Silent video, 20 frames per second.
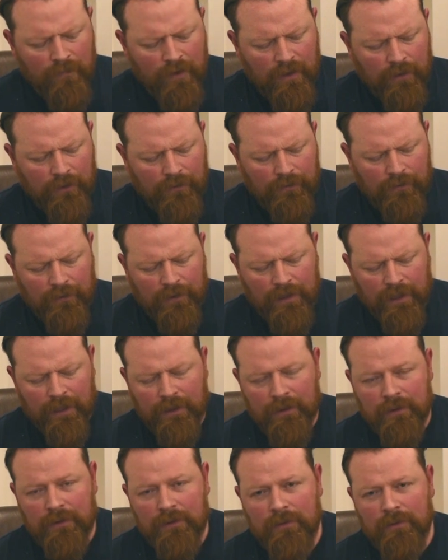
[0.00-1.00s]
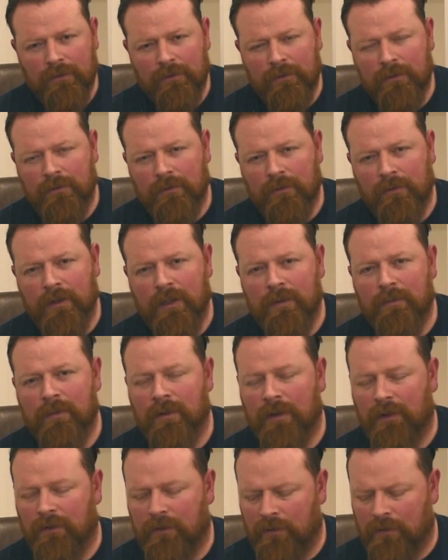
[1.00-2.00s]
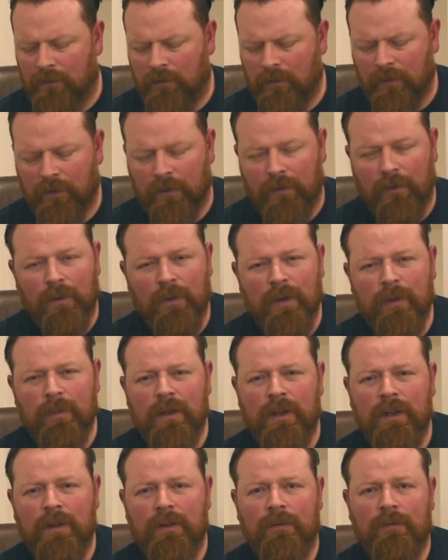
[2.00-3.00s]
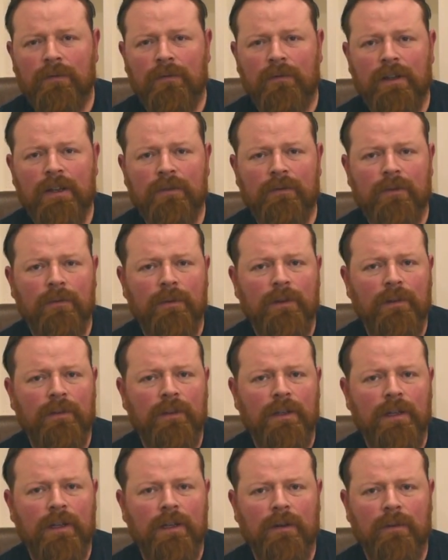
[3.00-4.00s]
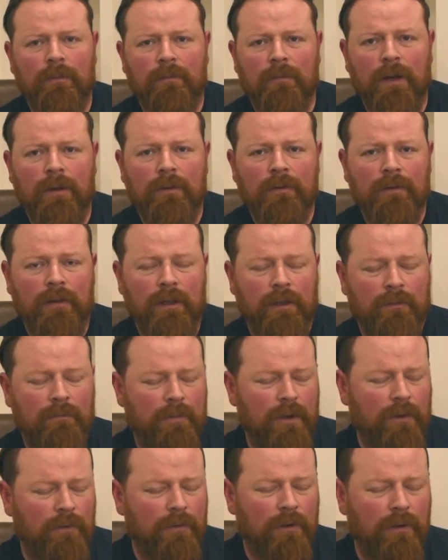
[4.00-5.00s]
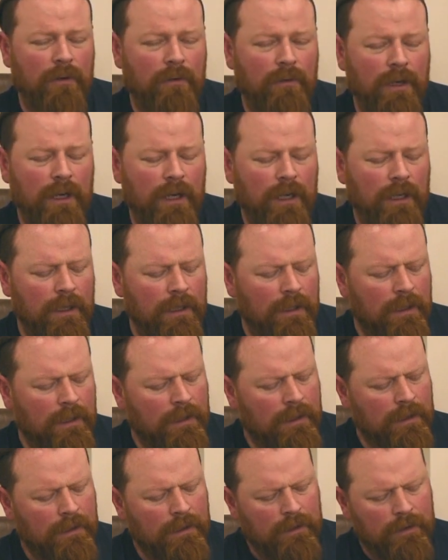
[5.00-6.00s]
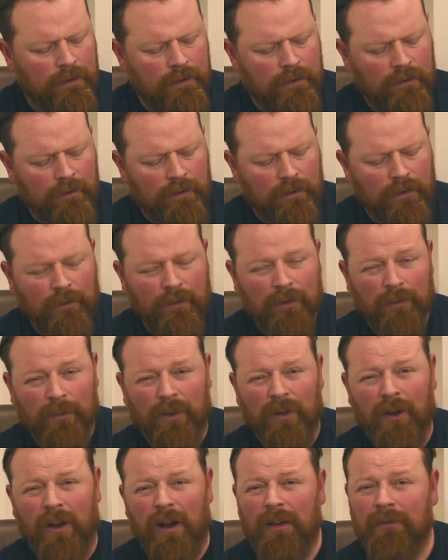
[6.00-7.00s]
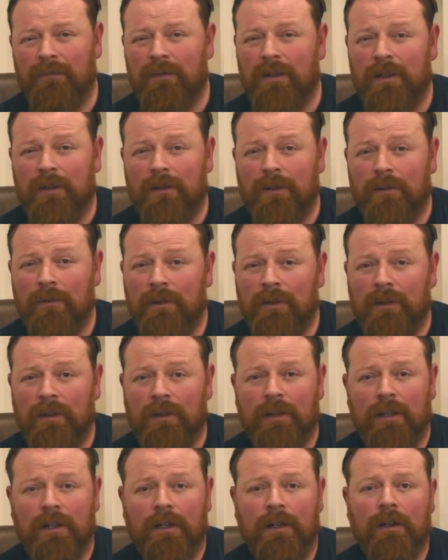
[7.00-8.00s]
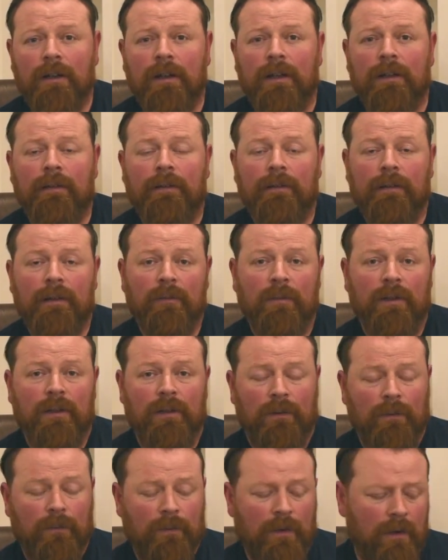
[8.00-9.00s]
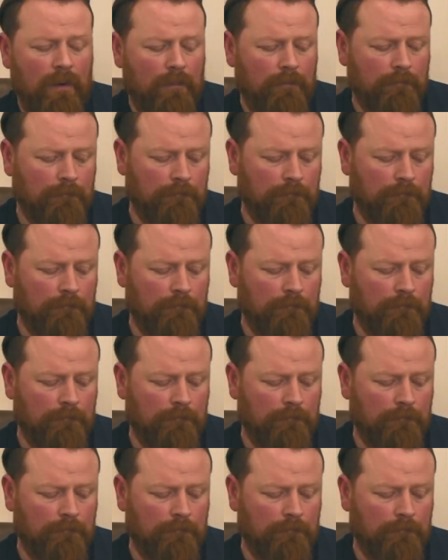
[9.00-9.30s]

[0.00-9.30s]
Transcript: also get cream. That's a super creamy flavor whiskey, like mouth coating, some coffee notes in there, and cinnamon as well.